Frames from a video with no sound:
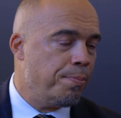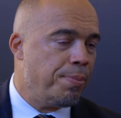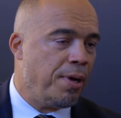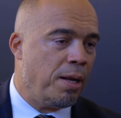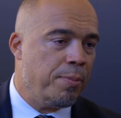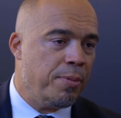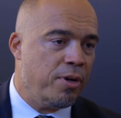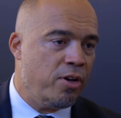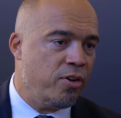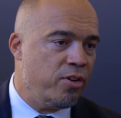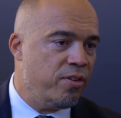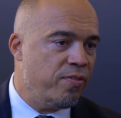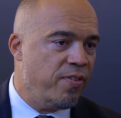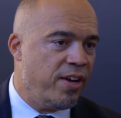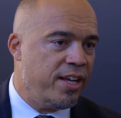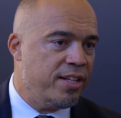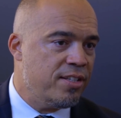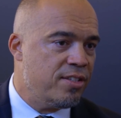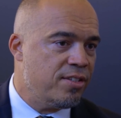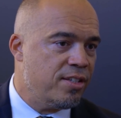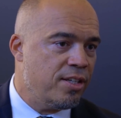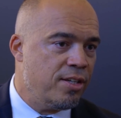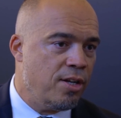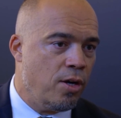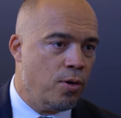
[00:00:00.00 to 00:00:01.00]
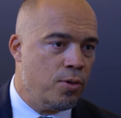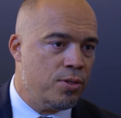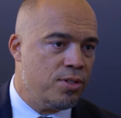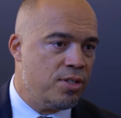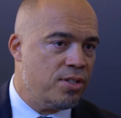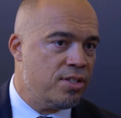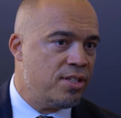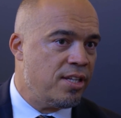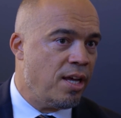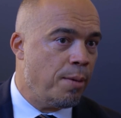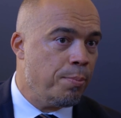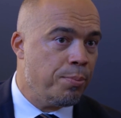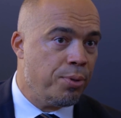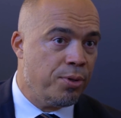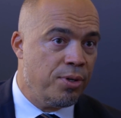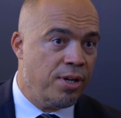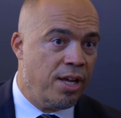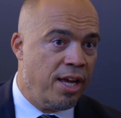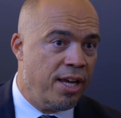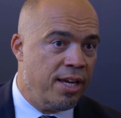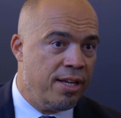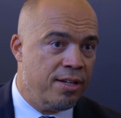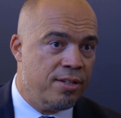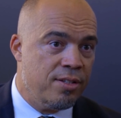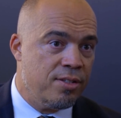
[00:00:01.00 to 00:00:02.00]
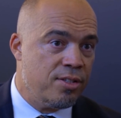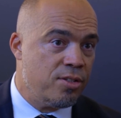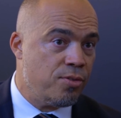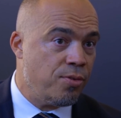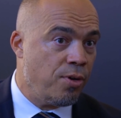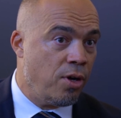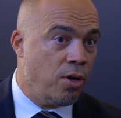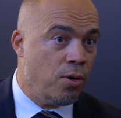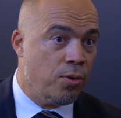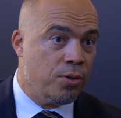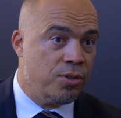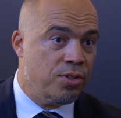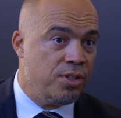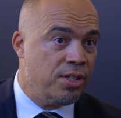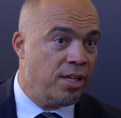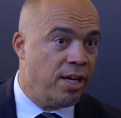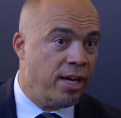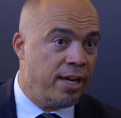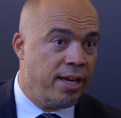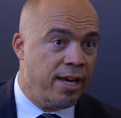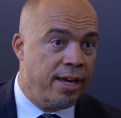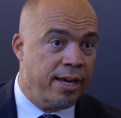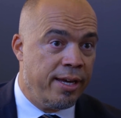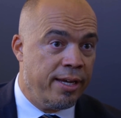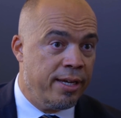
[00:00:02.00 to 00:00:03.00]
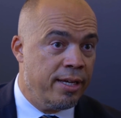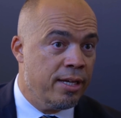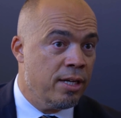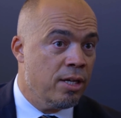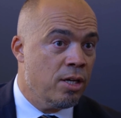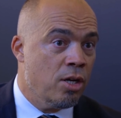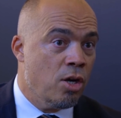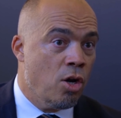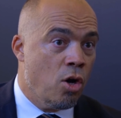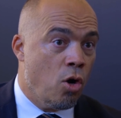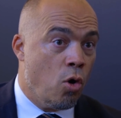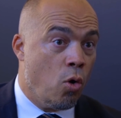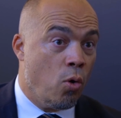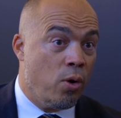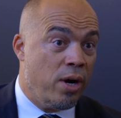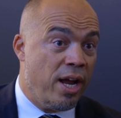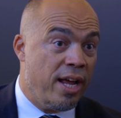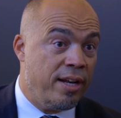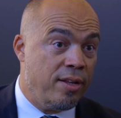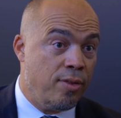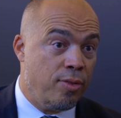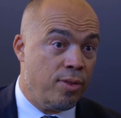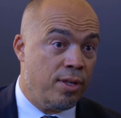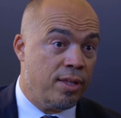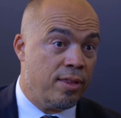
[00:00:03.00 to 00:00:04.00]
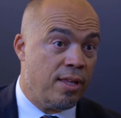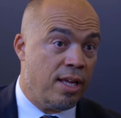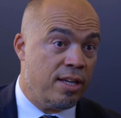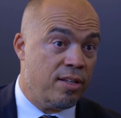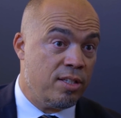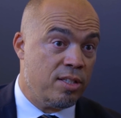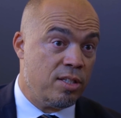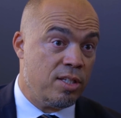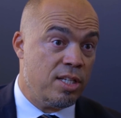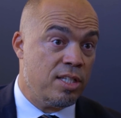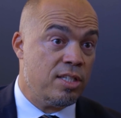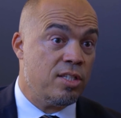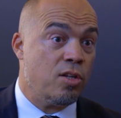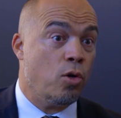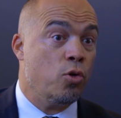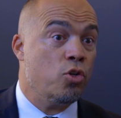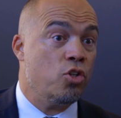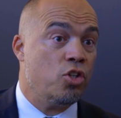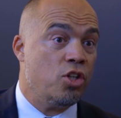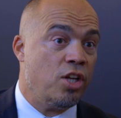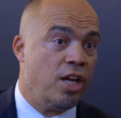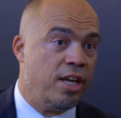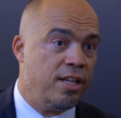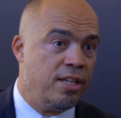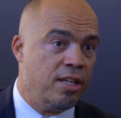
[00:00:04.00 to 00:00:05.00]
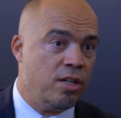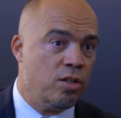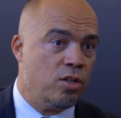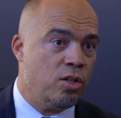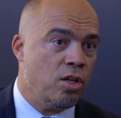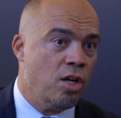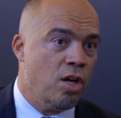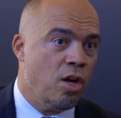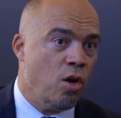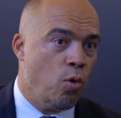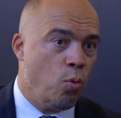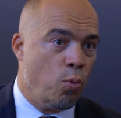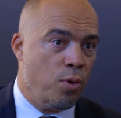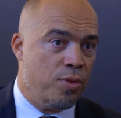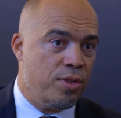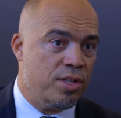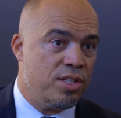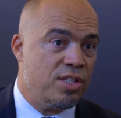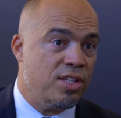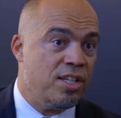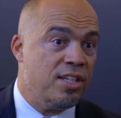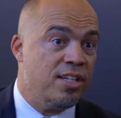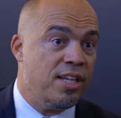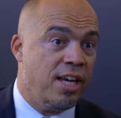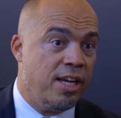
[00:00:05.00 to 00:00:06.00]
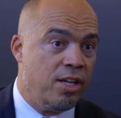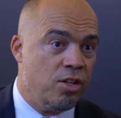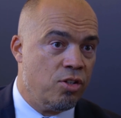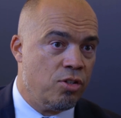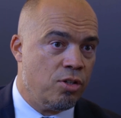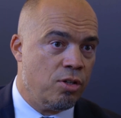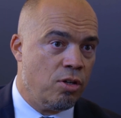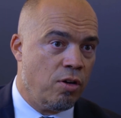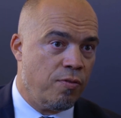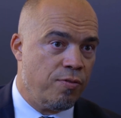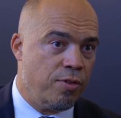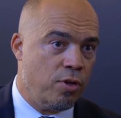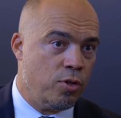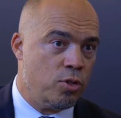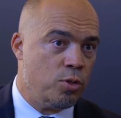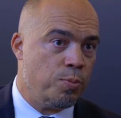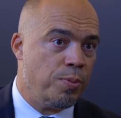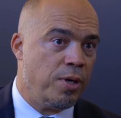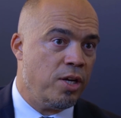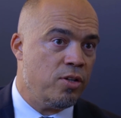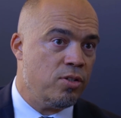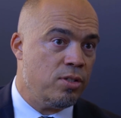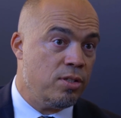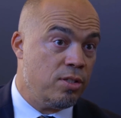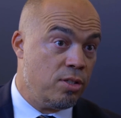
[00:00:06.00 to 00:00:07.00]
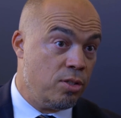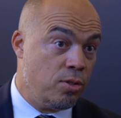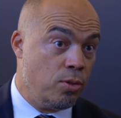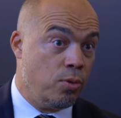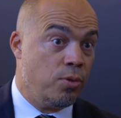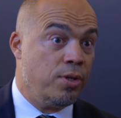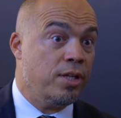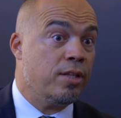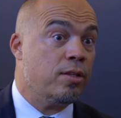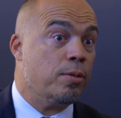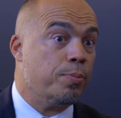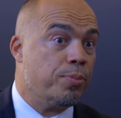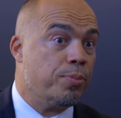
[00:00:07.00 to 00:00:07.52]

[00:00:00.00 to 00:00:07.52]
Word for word: pulmonary vein stenosis, tamponade, stroke, TIA, or anything that is associated with the sedation of those patients during